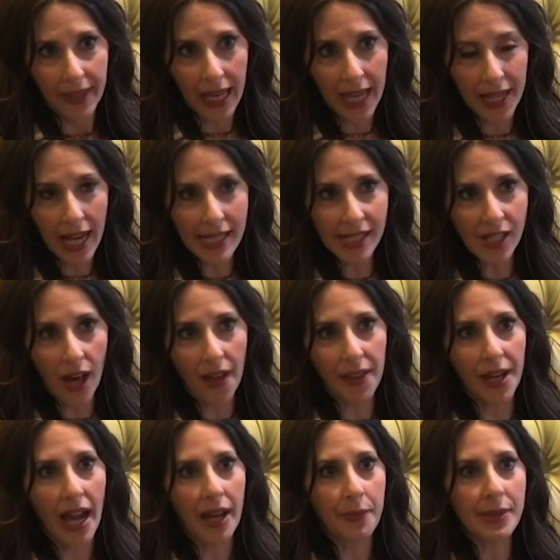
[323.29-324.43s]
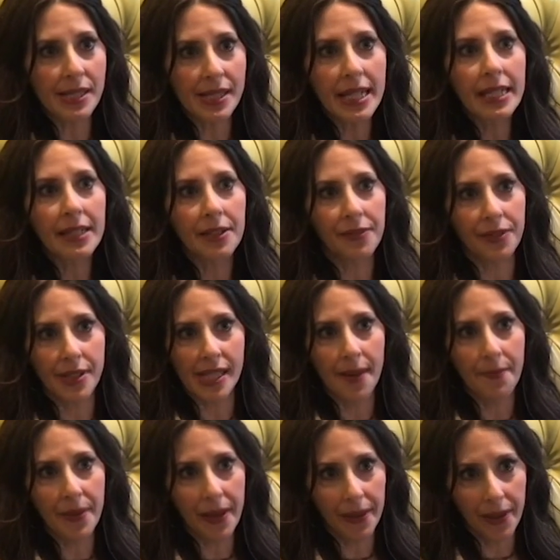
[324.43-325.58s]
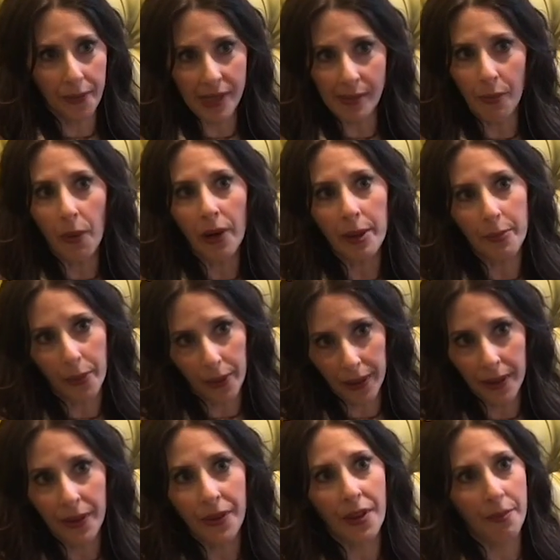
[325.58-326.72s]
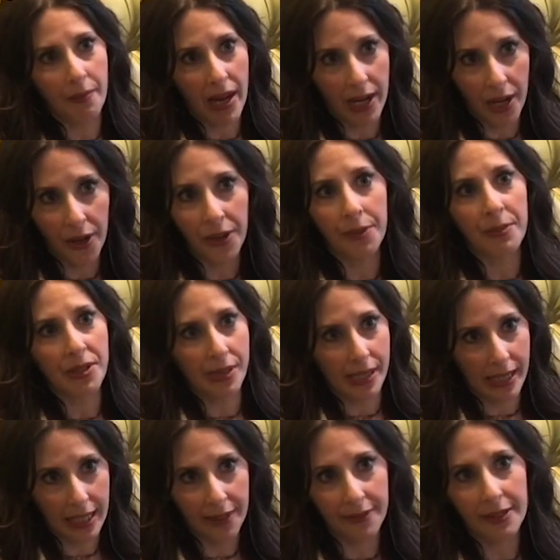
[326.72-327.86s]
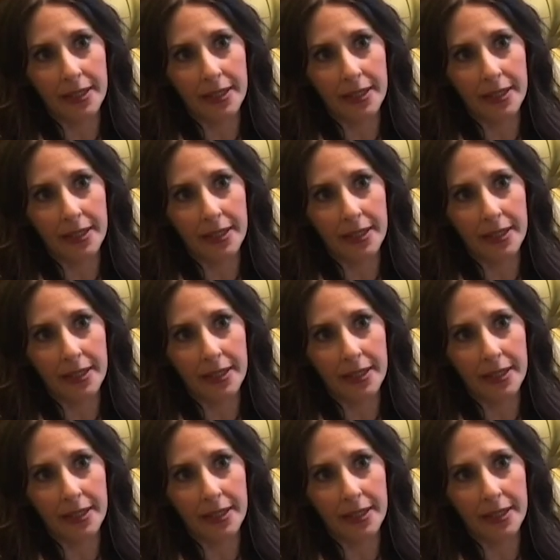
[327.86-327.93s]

And I saw that I was needed for something that was more important than my own music even.